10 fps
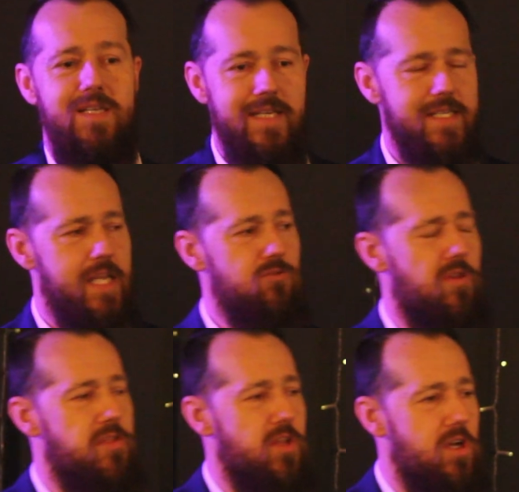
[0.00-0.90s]

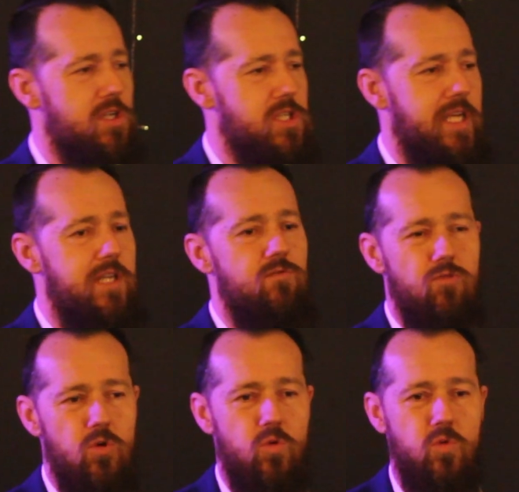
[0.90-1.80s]

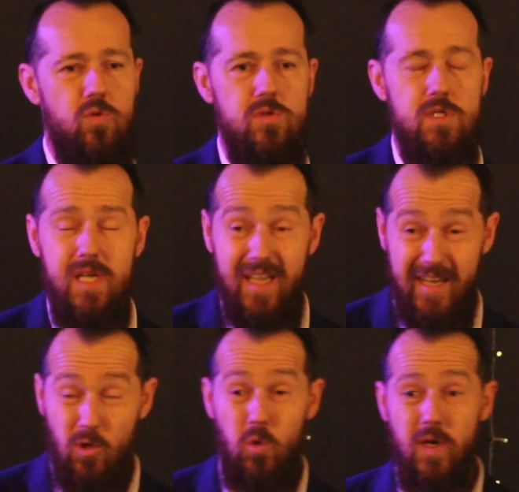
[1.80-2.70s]
613 rules
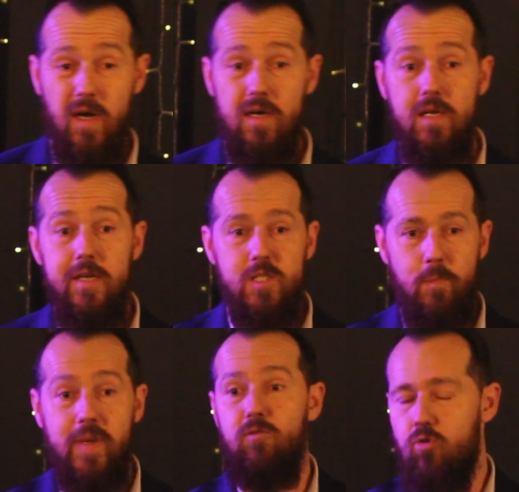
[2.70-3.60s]
in order
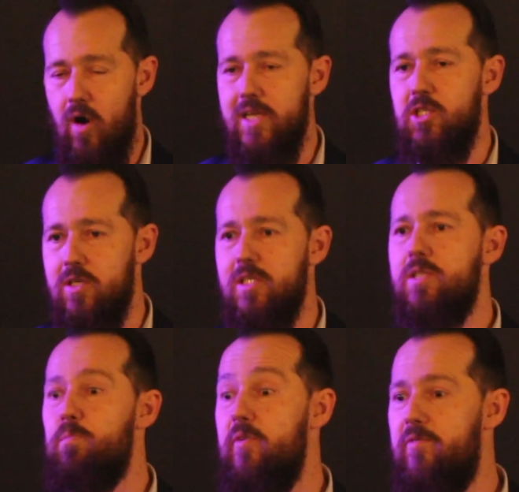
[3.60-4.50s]
to be
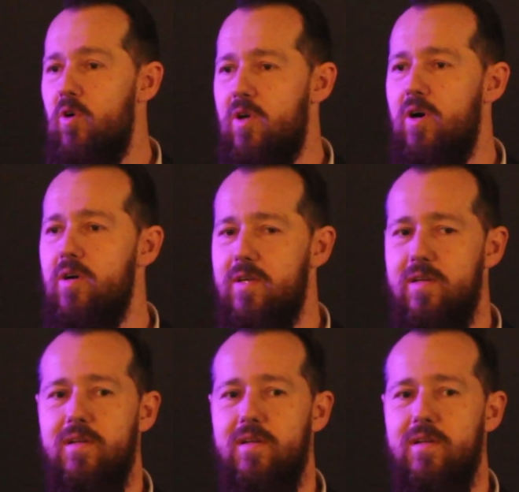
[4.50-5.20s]
righteous before God.